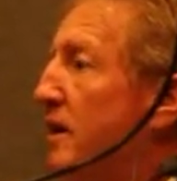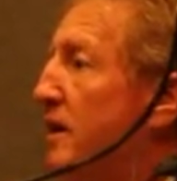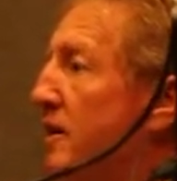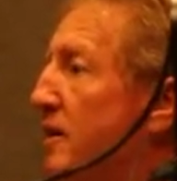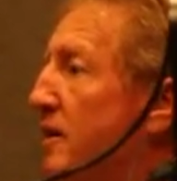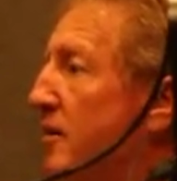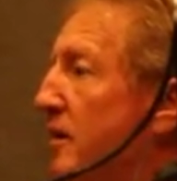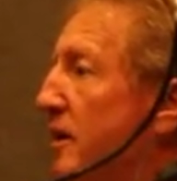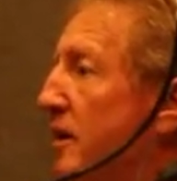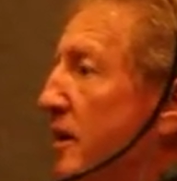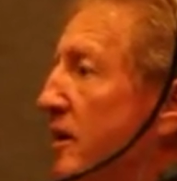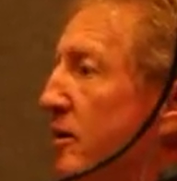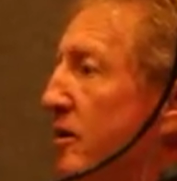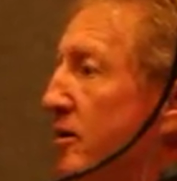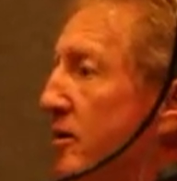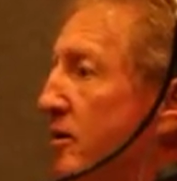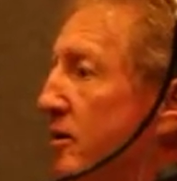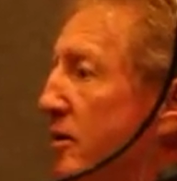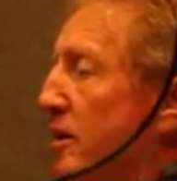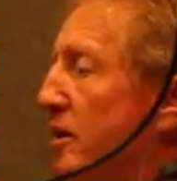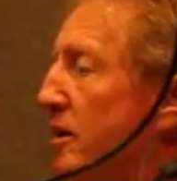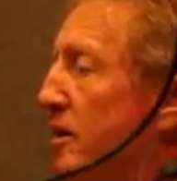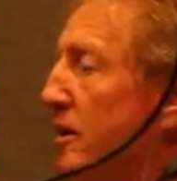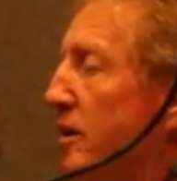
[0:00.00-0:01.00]
These lakes,
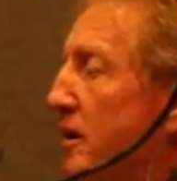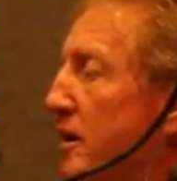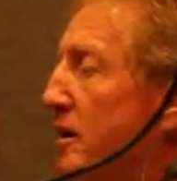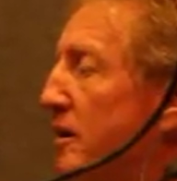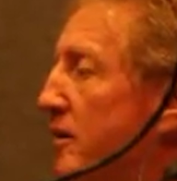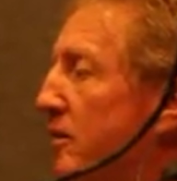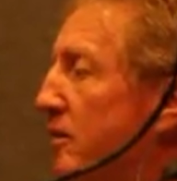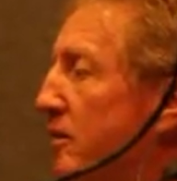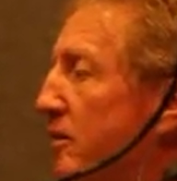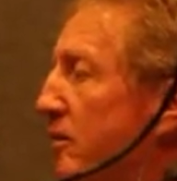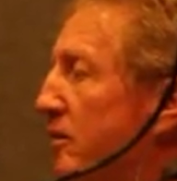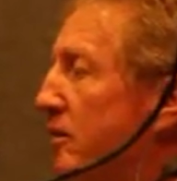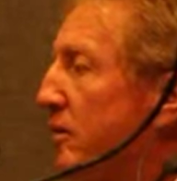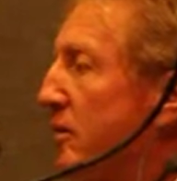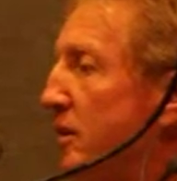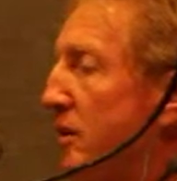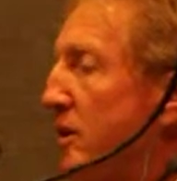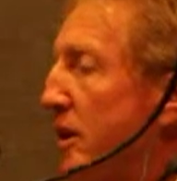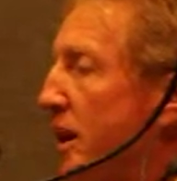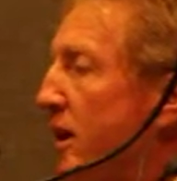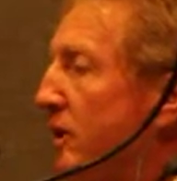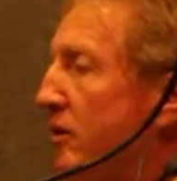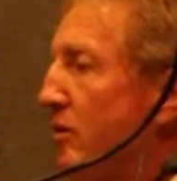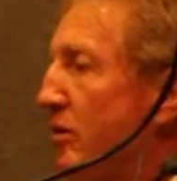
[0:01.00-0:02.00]
this is
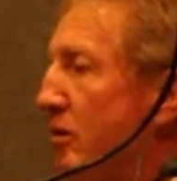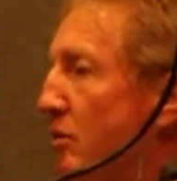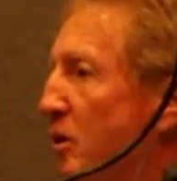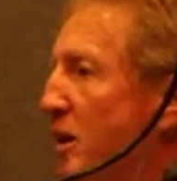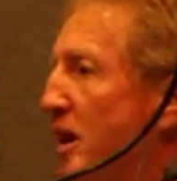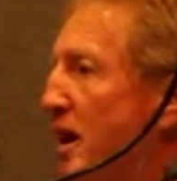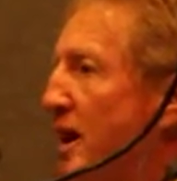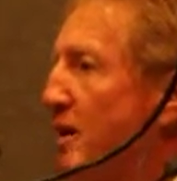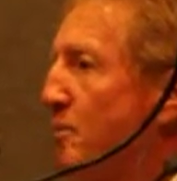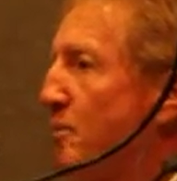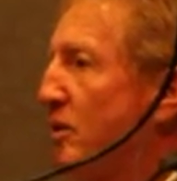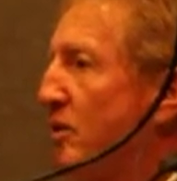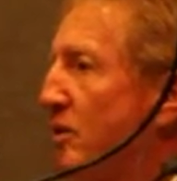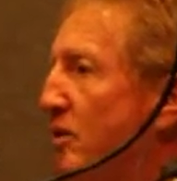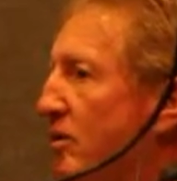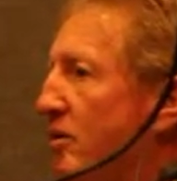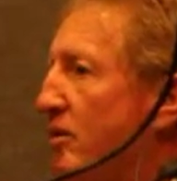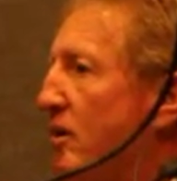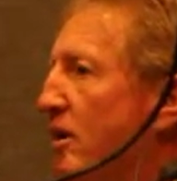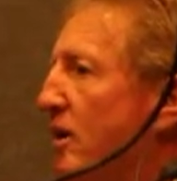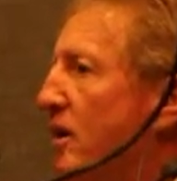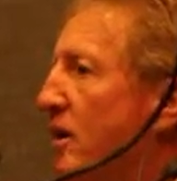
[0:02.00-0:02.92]
naturally what happens.